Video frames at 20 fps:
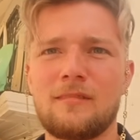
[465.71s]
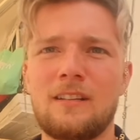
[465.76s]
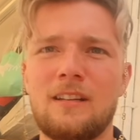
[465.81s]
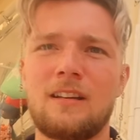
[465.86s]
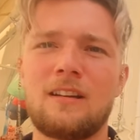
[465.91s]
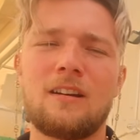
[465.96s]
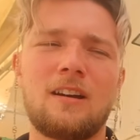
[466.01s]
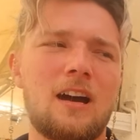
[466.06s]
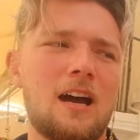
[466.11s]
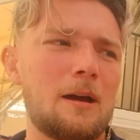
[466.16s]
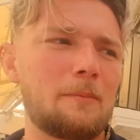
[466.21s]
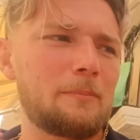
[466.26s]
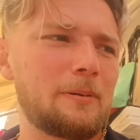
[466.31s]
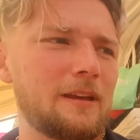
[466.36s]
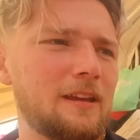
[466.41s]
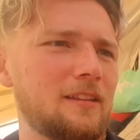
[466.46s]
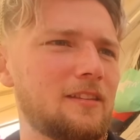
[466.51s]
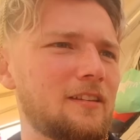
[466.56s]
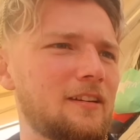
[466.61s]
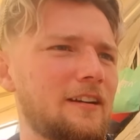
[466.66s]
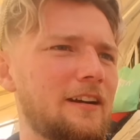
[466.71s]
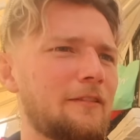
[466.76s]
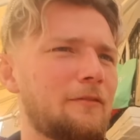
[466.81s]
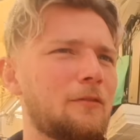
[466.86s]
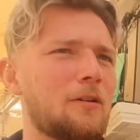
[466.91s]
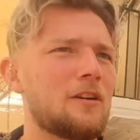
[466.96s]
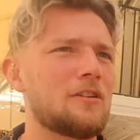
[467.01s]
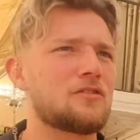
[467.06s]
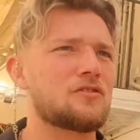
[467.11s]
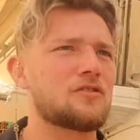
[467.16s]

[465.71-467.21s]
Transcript: I know, I we need to go to new